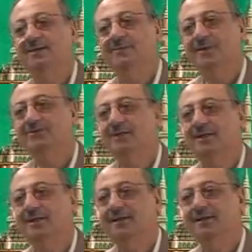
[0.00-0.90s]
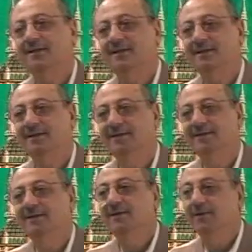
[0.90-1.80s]
mashallah.
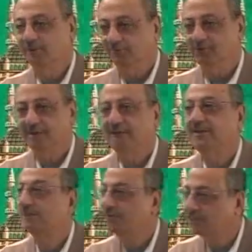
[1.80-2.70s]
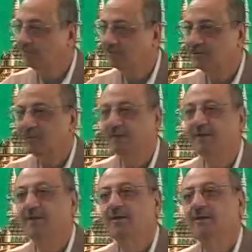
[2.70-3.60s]
If you say the truth,
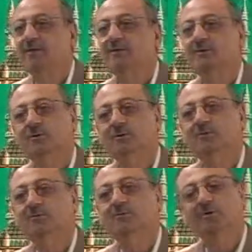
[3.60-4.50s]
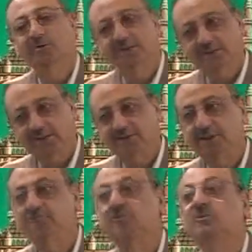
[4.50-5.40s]
you'll be
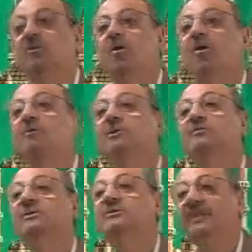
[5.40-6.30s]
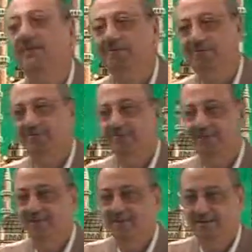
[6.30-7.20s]
successful. You'll always be safe.
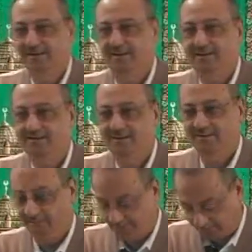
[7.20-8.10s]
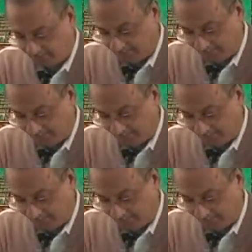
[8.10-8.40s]
Okay,